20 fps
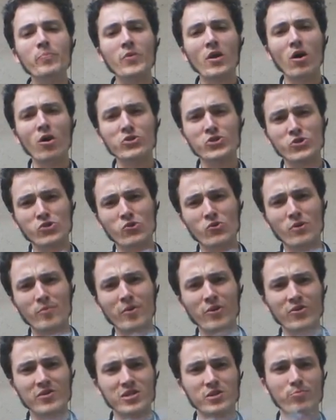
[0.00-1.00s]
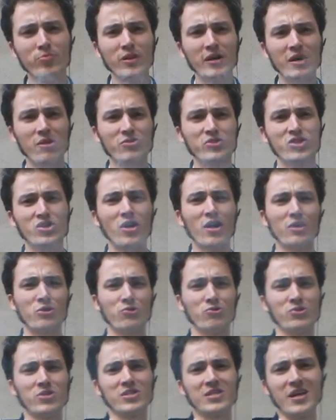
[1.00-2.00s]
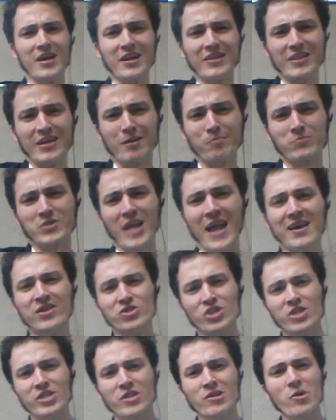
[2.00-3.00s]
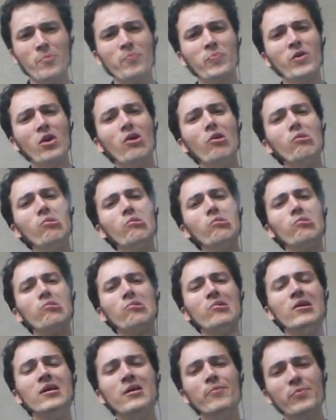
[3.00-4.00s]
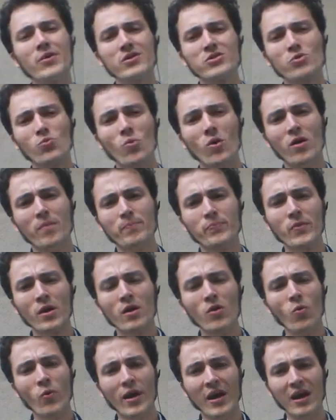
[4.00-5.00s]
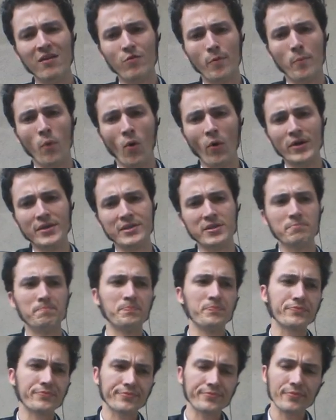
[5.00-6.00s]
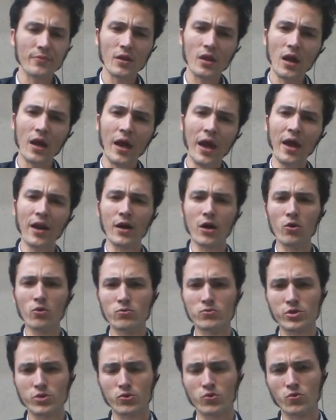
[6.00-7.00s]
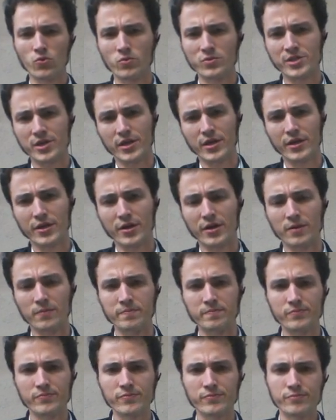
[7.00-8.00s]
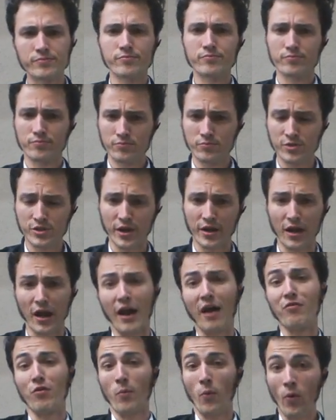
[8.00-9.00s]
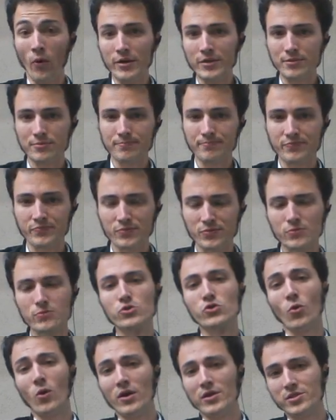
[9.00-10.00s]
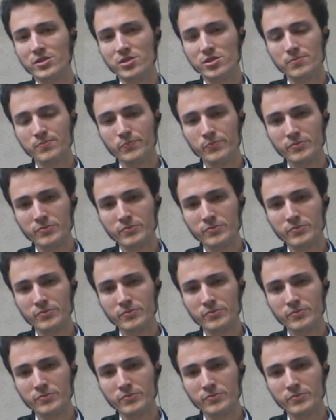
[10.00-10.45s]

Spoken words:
Also, about these Playhouse doctors saying that I'm tangenting, because, well, when I have a point, and I go to, say I have a point twice,